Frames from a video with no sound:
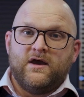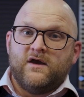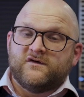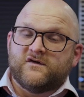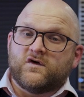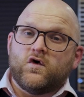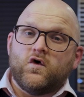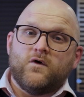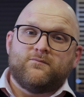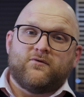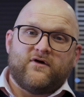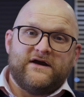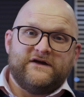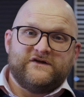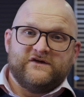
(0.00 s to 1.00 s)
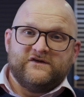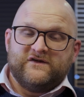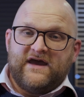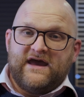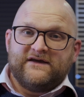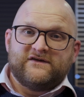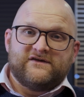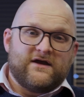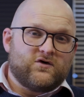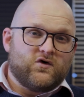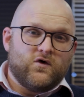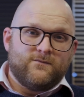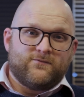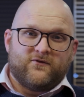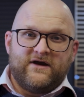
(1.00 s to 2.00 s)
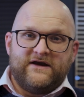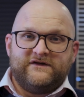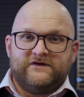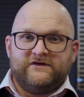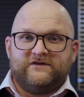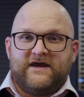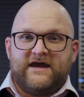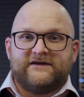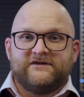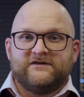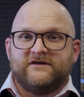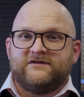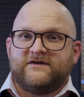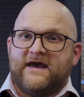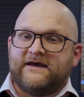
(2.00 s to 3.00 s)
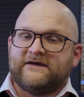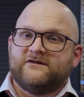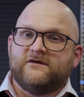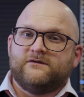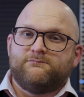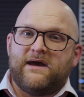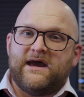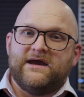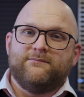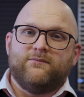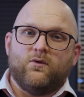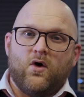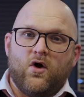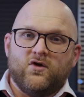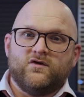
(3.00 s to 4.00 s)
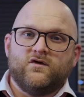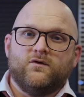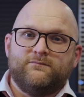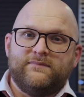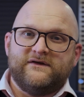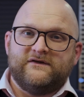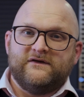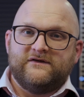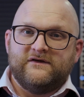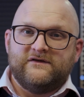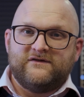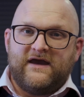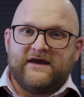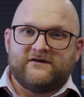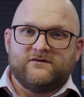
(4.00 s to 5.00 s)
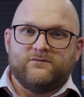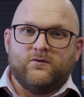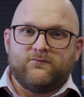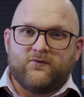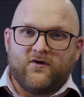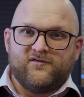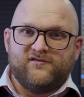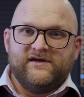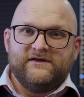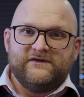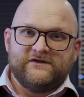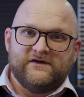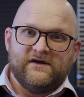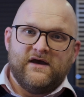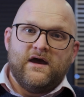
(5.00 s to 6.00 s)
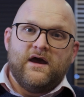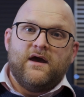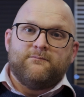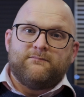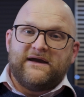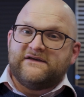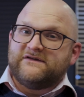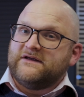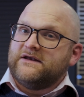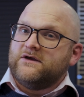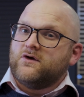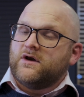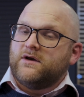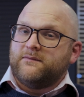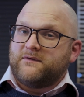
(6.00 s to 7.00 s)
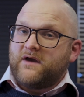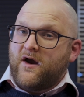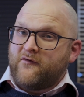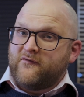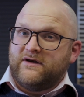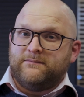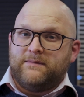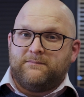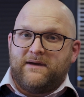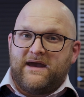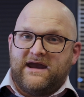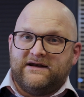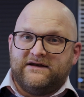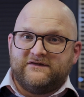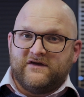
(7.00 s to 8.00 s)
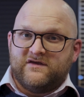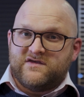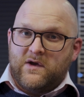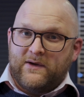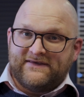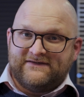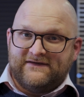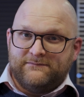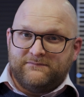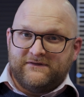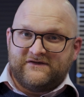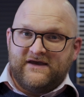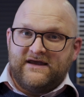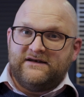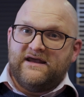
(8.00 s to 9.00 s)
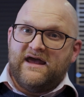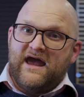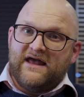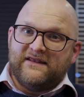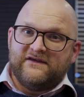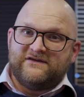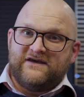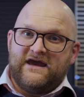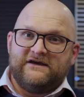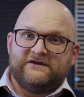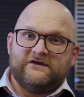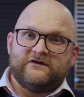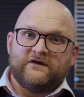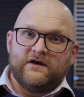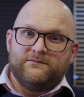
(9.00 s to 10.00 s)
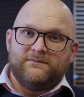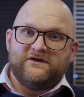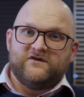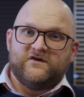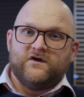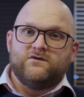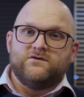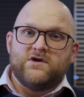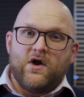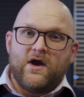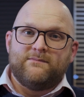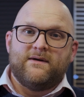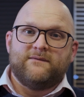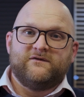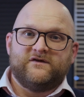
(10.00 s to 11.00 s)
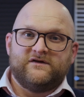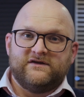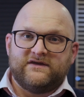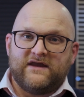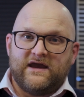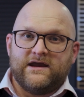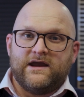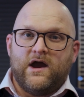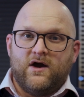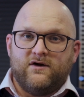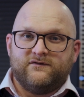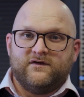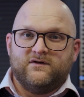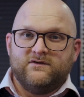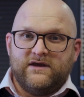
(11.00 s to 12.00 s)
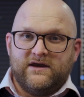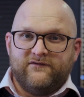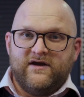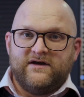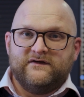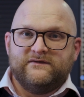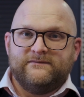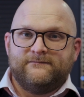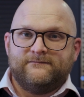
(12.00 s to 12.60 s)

So corporation tax. Now corporation tax is a tax that's payable on your business's taxable profits. Basically you're going to currently be paying this at 19% and the tax is going to be due 9 months and a day after your year end.